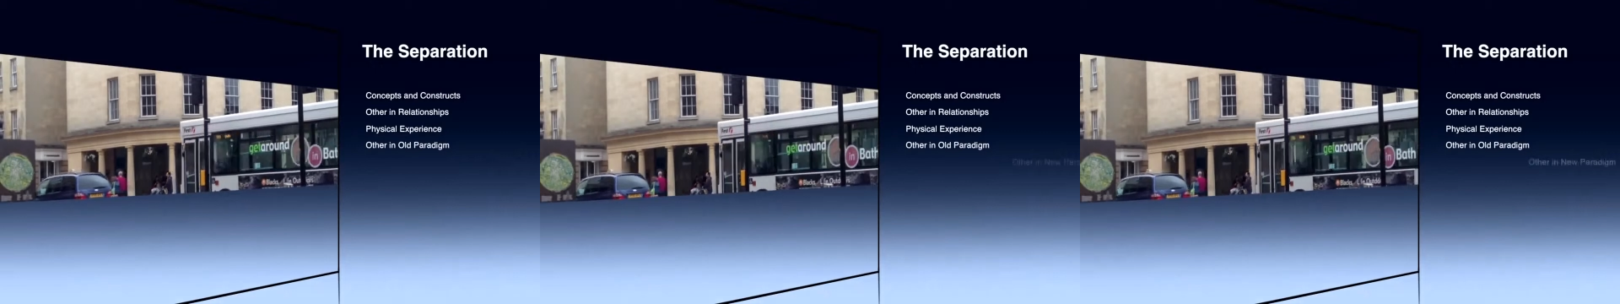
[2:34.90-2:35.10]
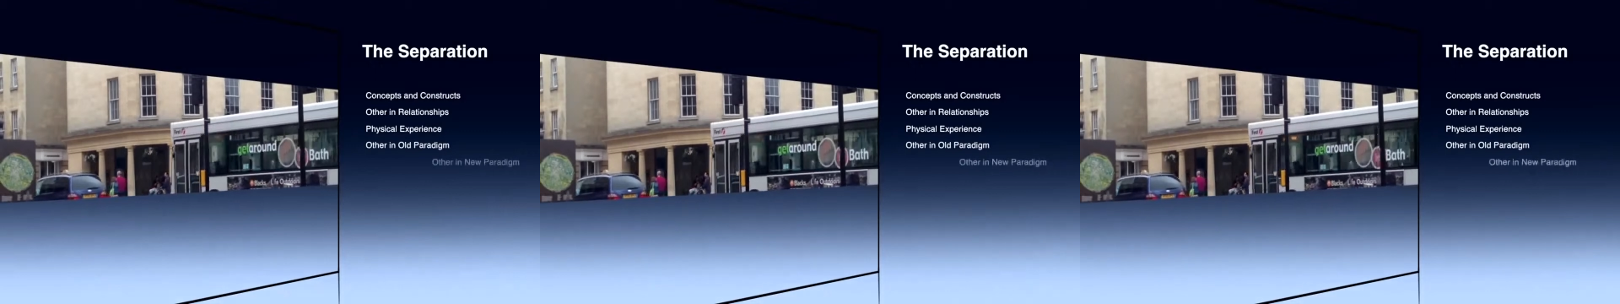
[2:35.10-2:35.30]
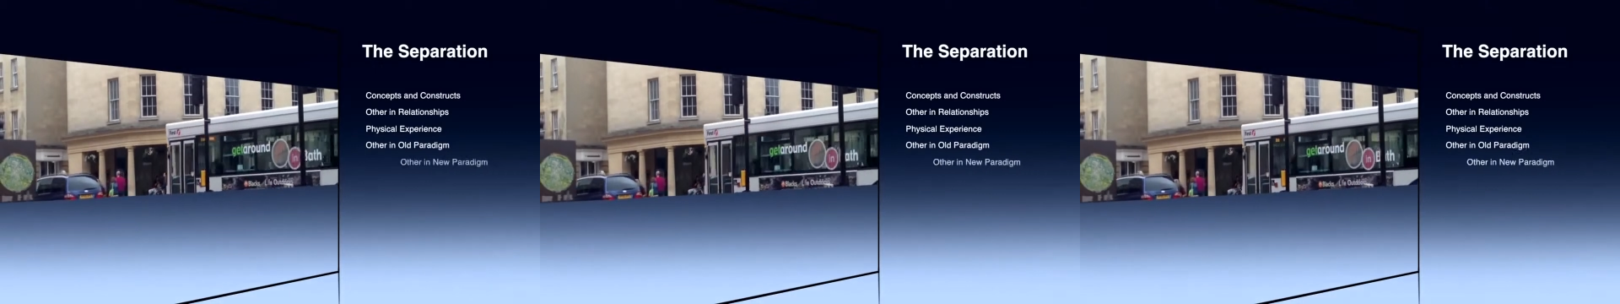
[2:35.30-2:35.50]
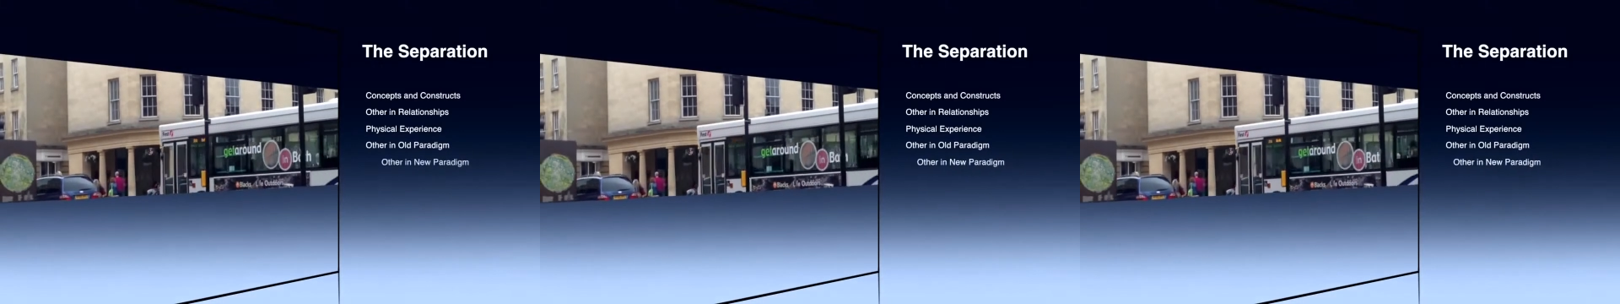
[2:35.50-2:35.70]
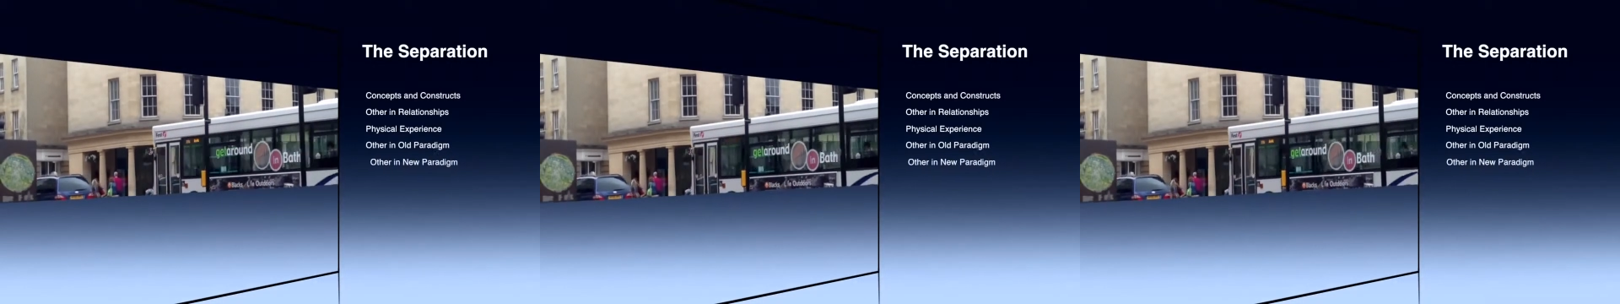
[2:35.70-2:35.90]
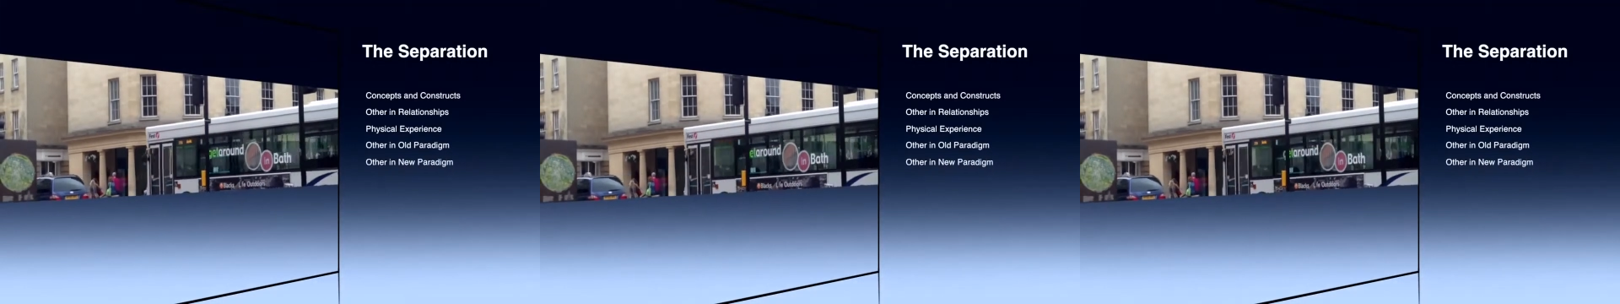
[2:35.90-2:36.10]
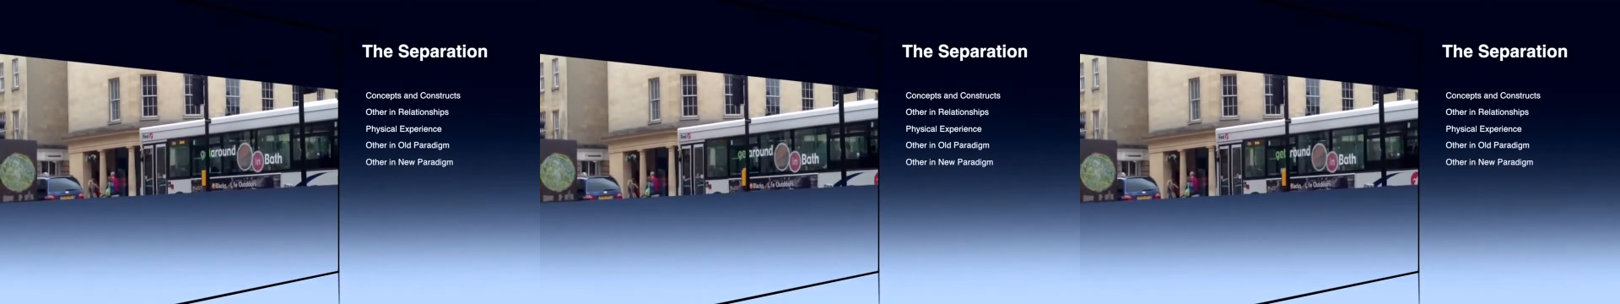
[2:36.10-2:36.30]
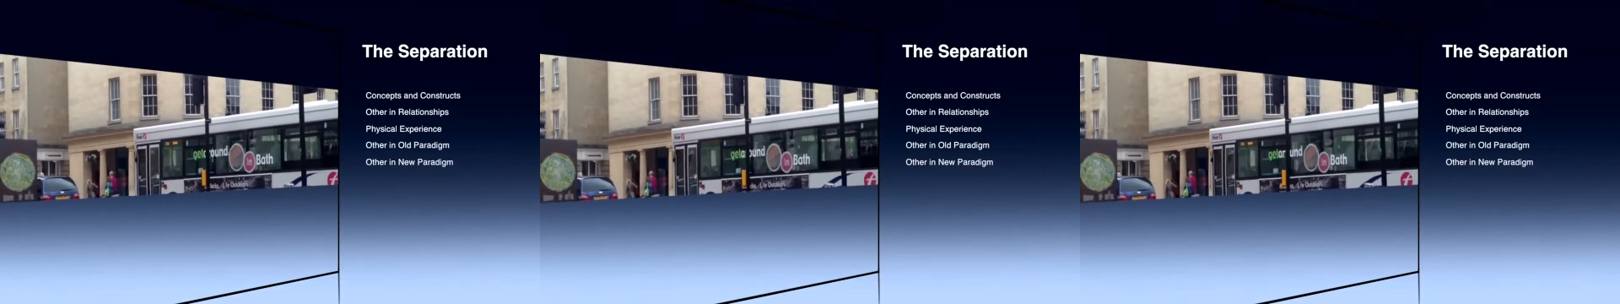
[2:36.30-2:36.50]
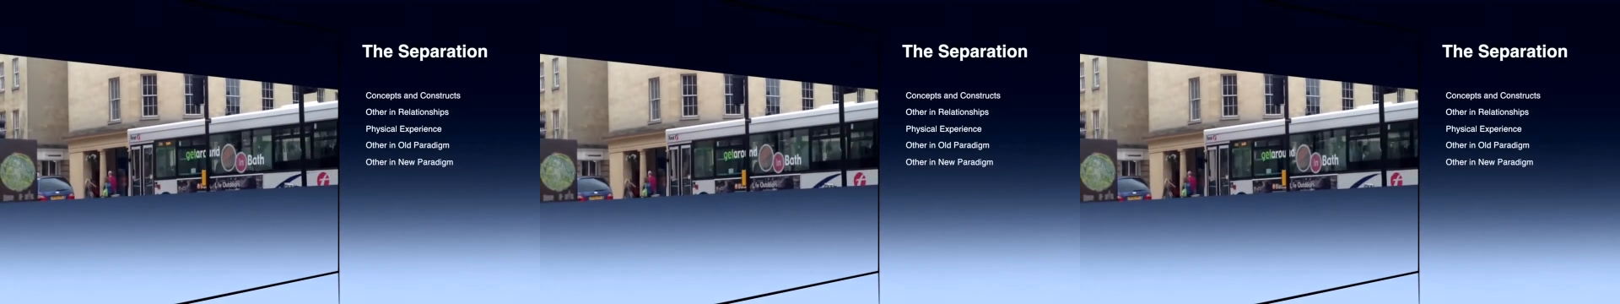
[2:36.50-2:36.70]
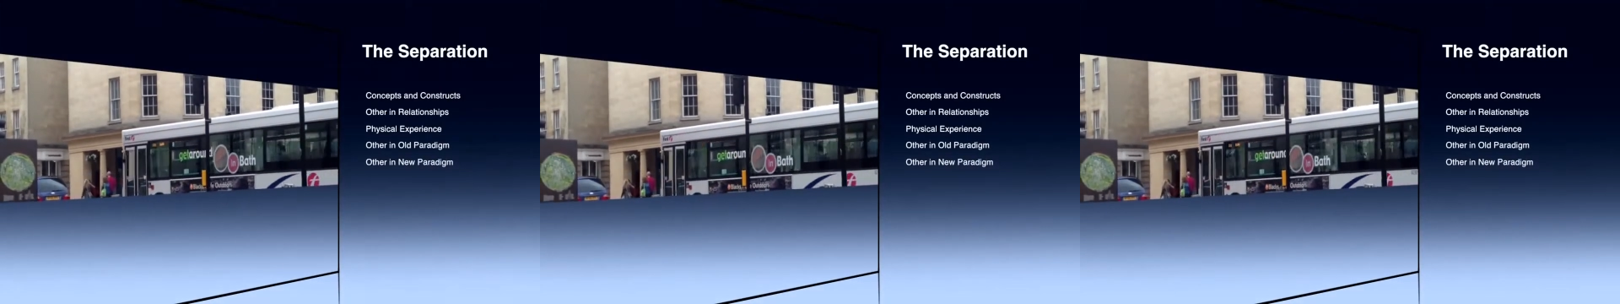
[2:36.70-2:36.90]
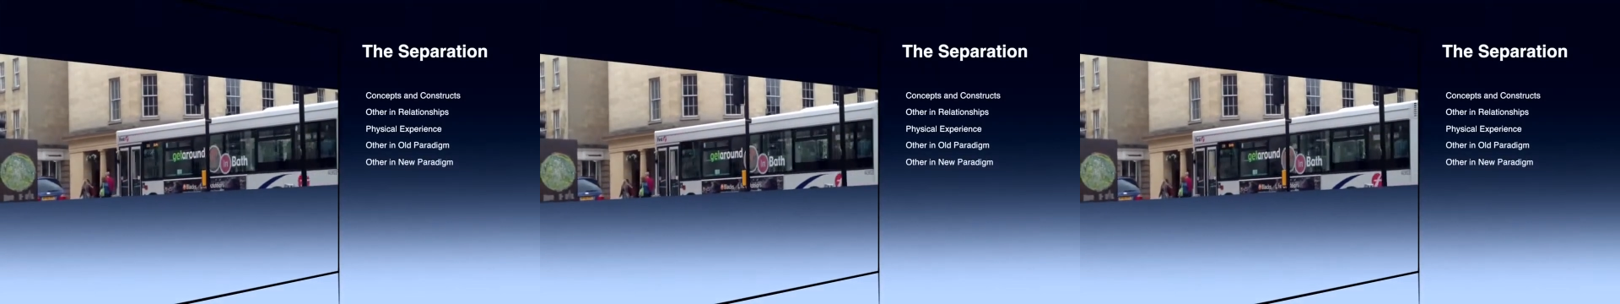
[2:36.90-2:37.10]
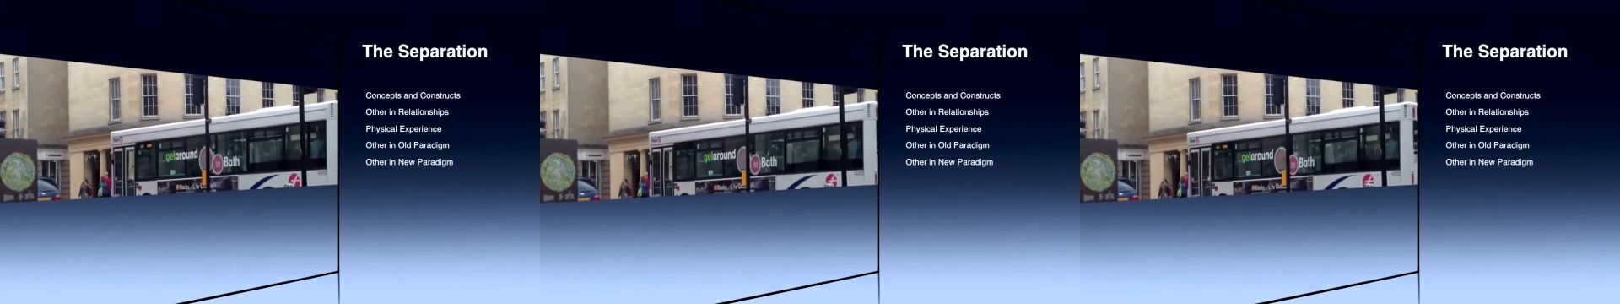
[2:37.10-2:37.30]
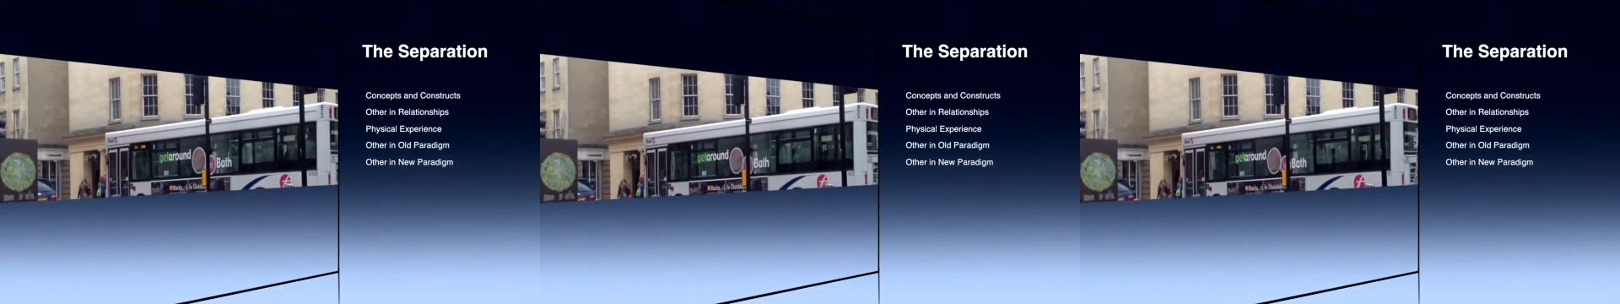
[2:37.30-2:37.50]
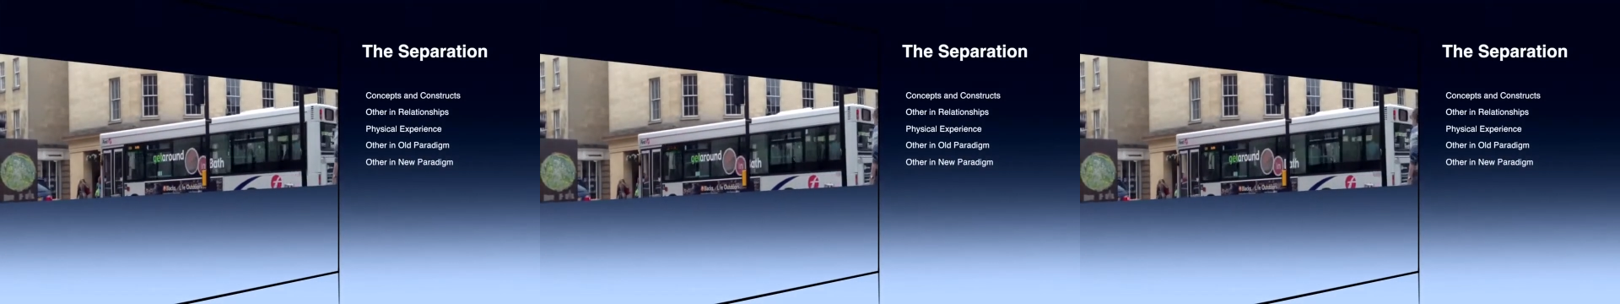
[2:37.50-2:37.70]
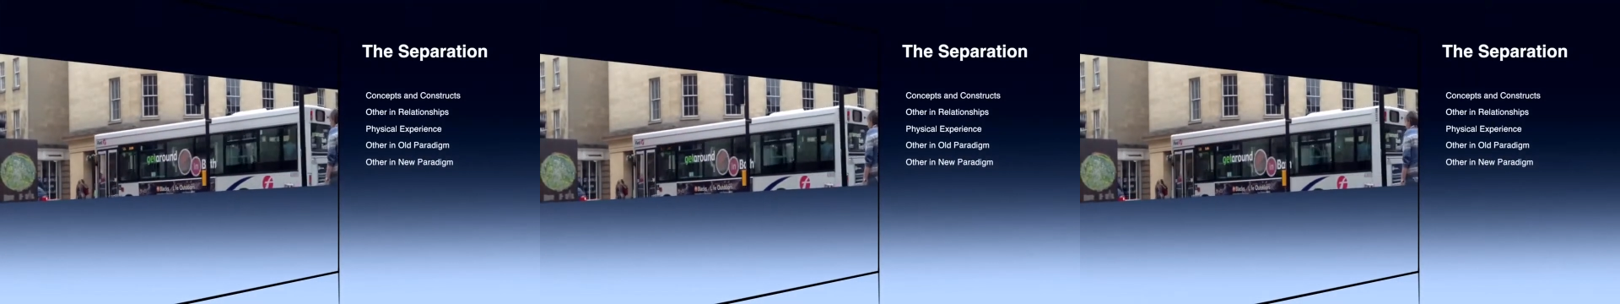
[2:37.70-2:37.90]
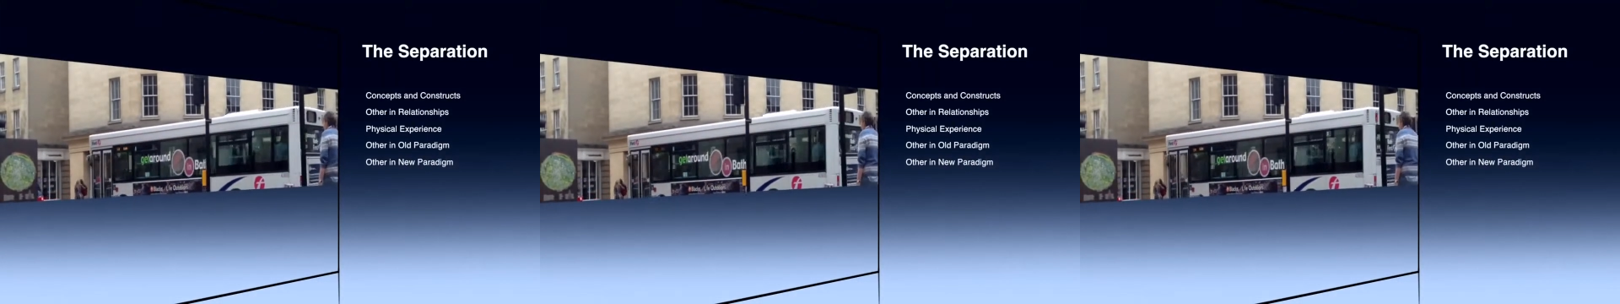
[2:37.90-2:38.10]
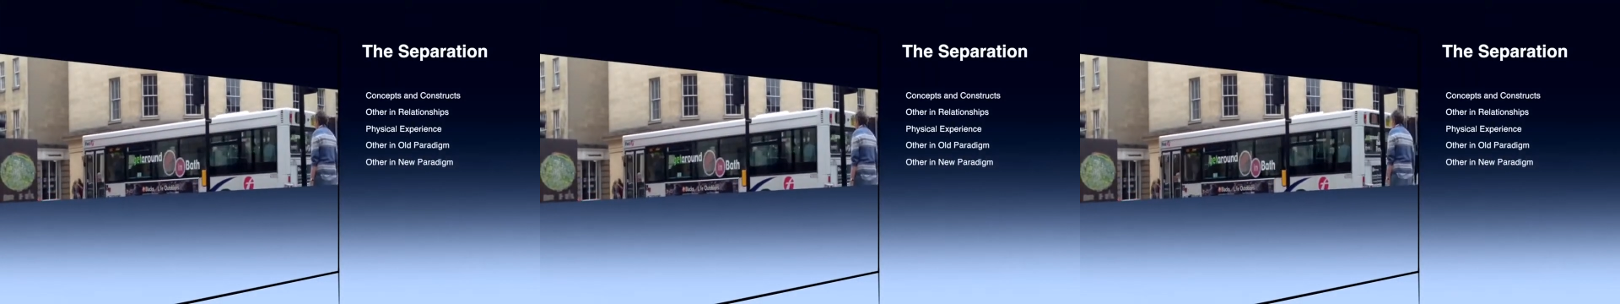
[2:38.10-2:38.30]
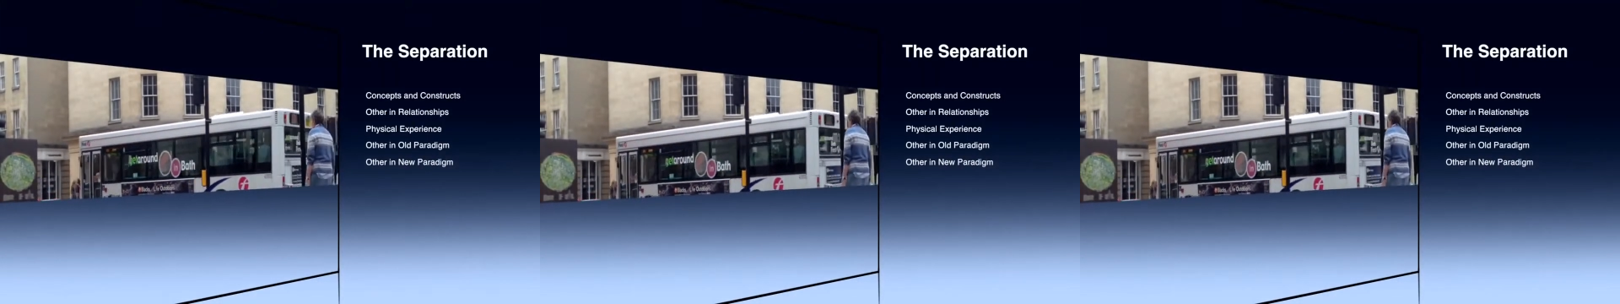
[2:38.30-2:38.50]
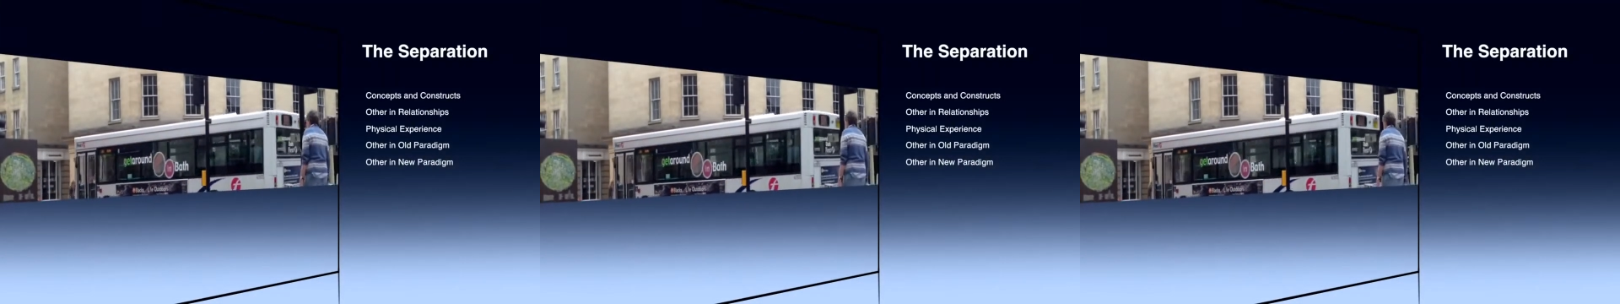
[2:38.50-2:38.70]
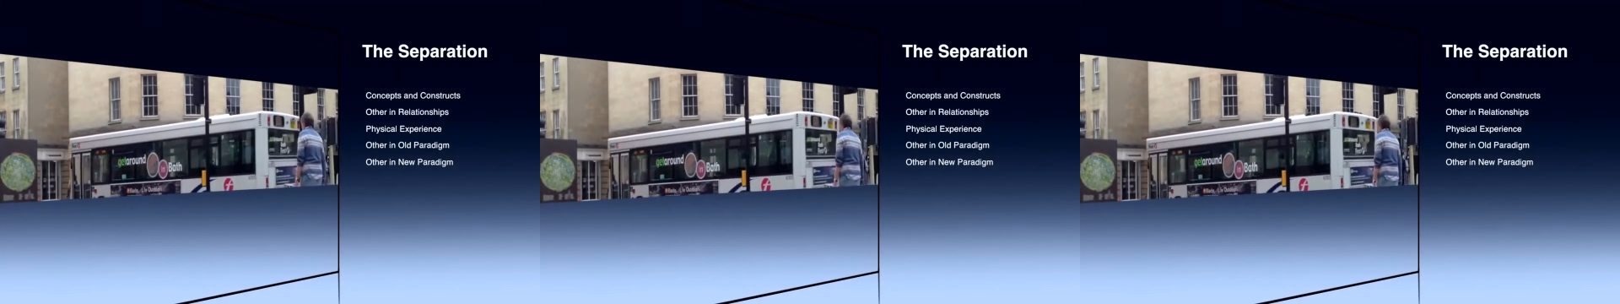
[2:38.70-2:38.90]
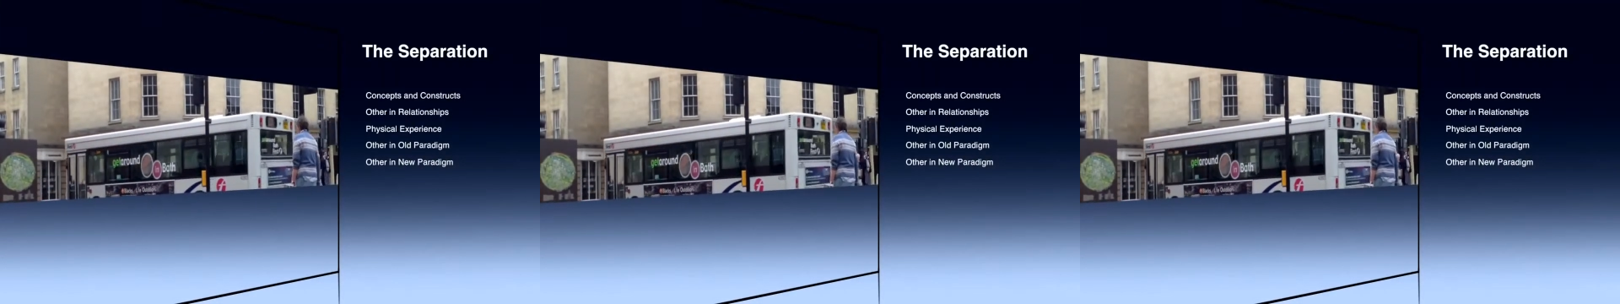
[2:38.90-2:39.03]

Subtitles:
Nobody's mouth can be seen.